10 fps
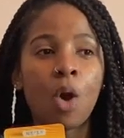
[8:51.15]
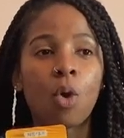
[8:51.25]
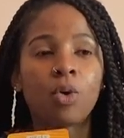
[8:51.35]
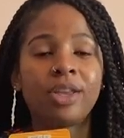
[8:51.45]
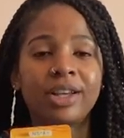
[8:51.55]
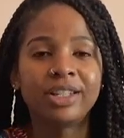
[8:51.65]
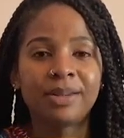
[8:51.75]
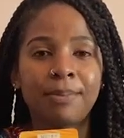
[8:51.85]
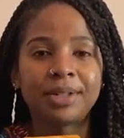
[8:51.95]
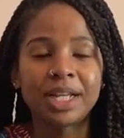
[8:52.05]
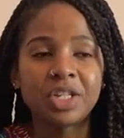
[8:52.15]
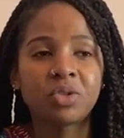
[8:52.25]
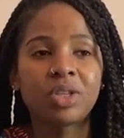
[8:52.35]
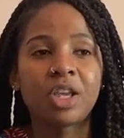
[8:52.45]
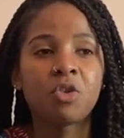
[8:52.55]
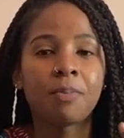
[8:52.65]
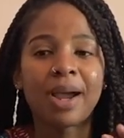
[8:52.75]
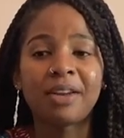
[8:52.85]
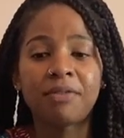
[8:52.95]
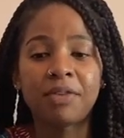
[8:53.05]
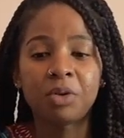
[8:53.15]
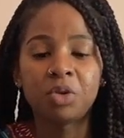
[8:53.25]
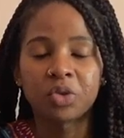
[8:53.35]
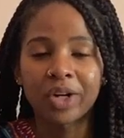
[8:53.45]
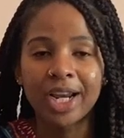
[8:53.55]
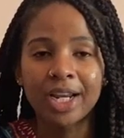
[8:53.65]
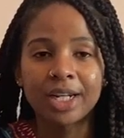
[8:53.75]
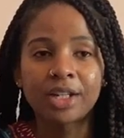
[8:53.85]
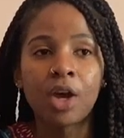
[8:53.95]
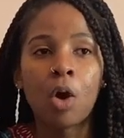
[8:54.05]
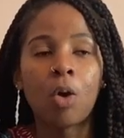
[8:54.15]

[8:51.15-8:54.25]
or there is a potential that you might feel drained,